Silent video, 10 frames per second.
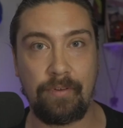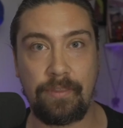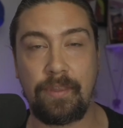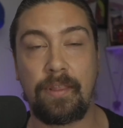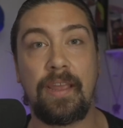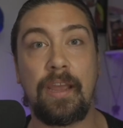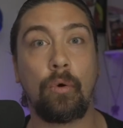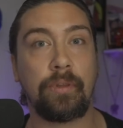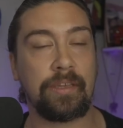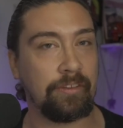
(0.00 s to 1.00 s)
it and then they
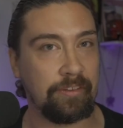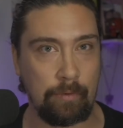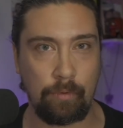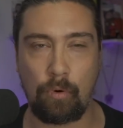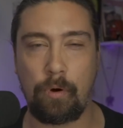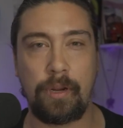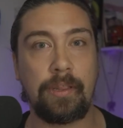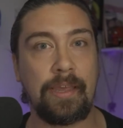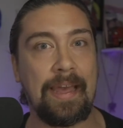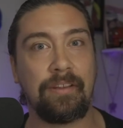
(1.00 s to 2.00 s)
own like the sound recording?
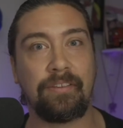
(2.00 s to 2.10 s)
Like, how does